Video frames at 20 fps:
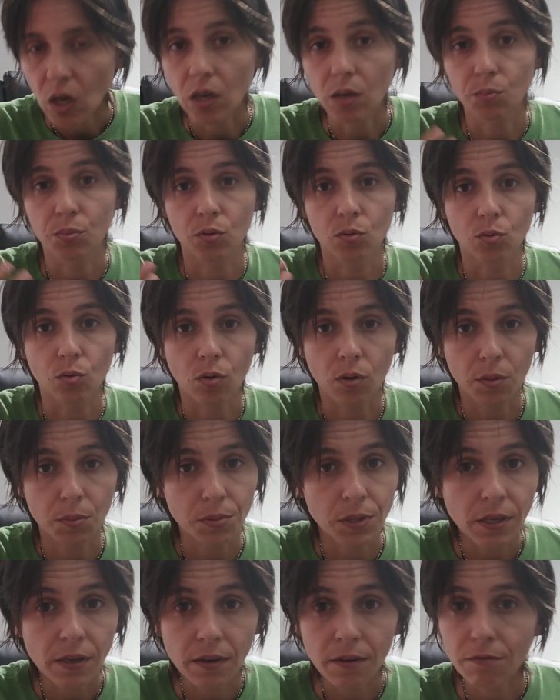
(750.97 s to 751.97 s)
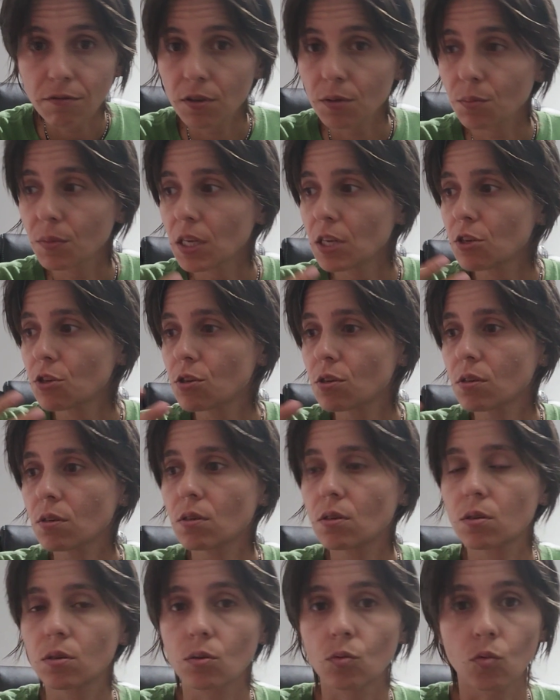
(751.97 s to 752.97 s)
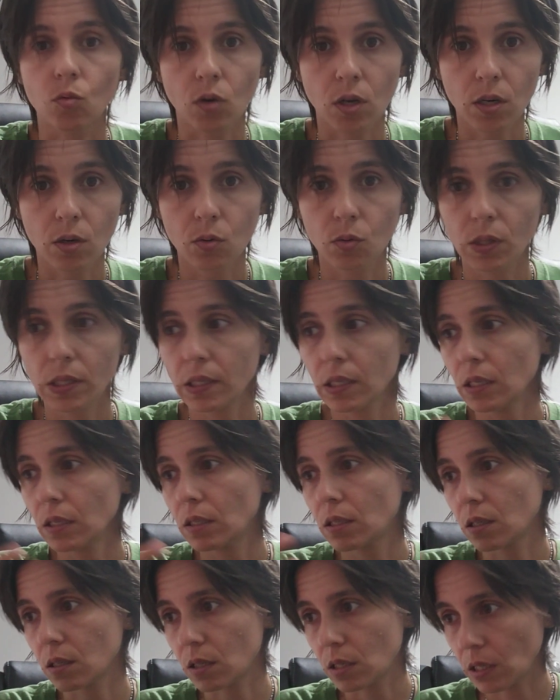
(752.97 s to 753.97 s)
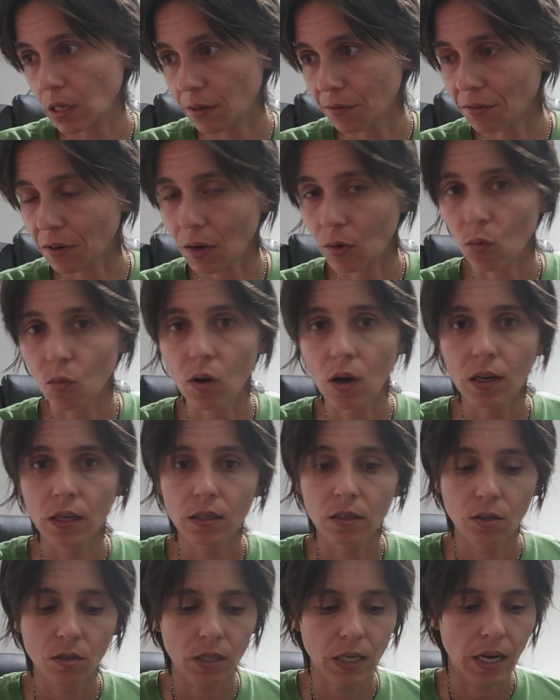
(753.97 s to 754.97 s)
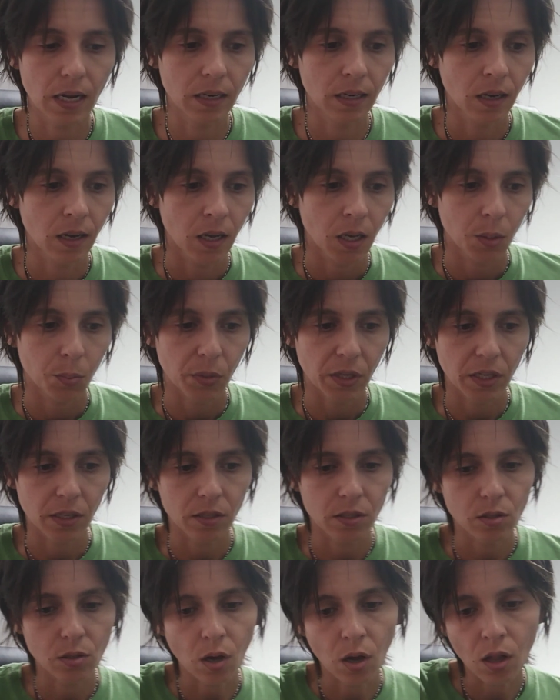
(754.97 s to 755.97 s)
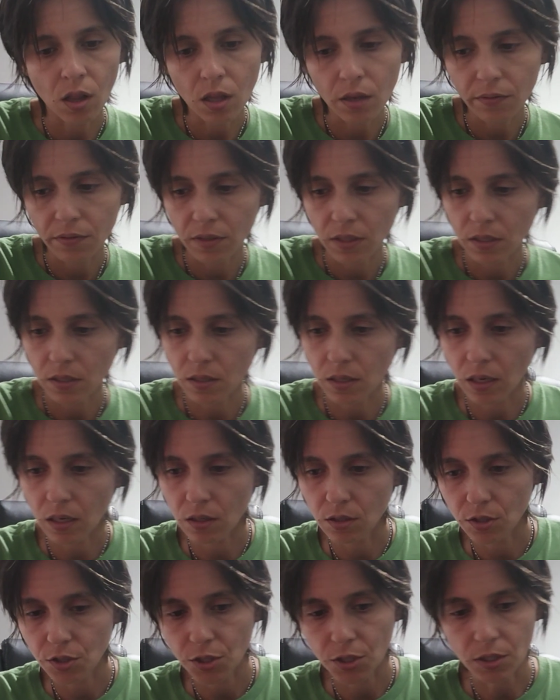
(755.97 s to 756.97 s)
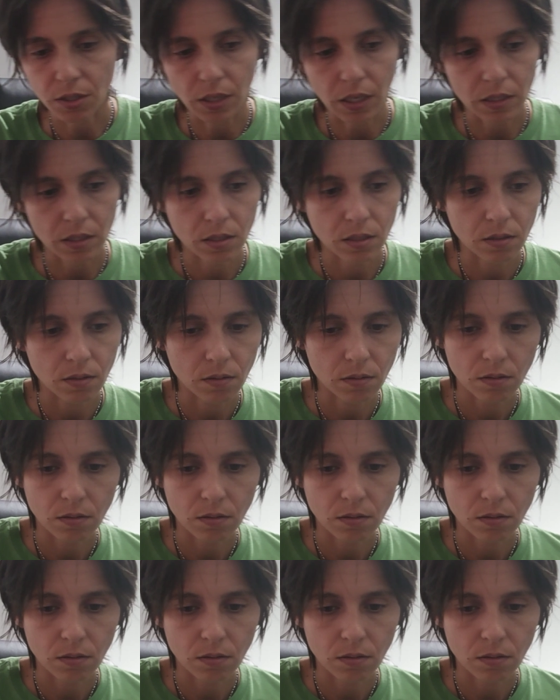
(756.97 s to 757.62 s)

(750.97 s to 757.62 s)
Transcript: absorb the information, to work with it, to see if I want it or not. Because all of this energy that's,